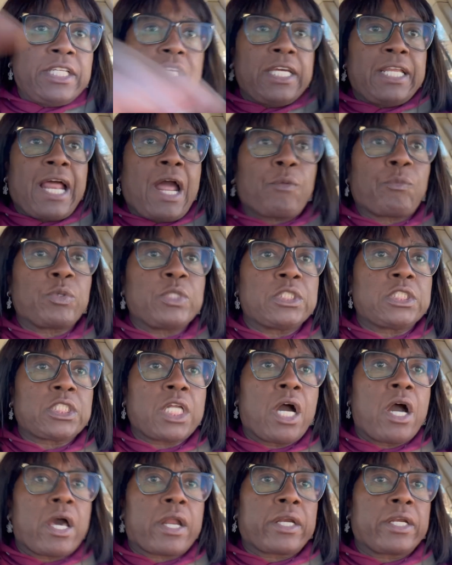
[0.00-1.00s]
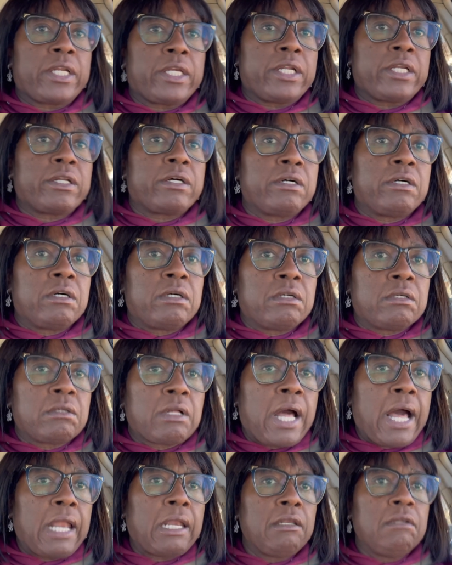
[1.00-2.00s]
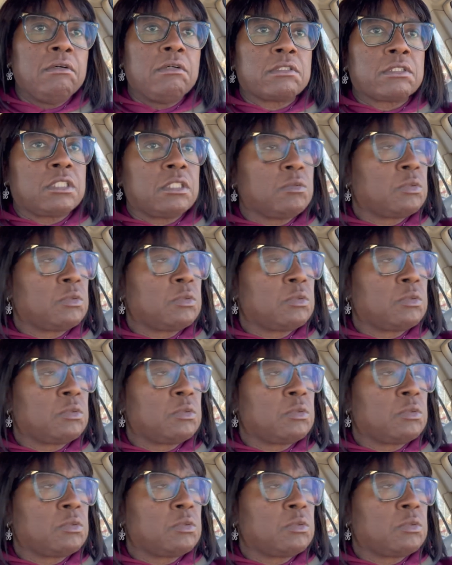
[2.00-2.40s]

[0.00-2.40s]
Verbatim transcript: Then I restarted it, and uh, I looked.